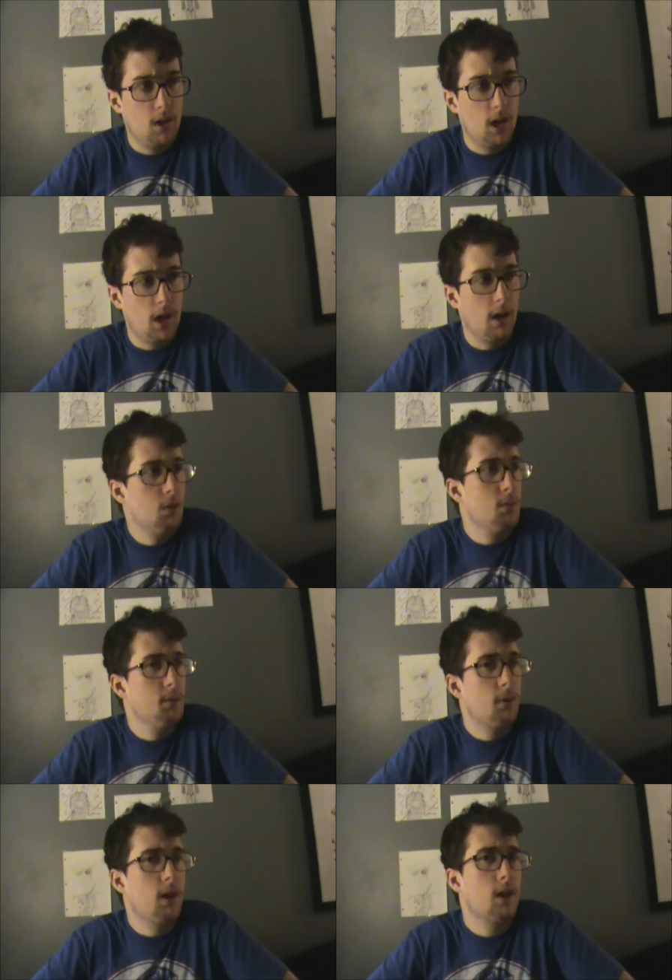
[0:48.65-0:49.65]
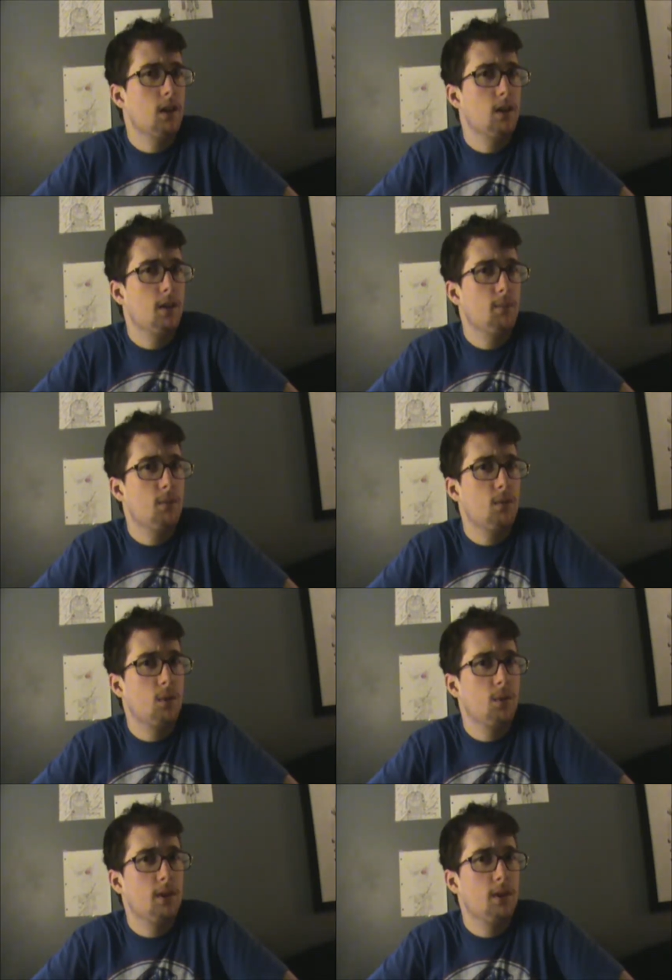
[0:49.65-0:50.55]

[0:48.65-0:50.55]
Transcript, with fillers: and I will be running them through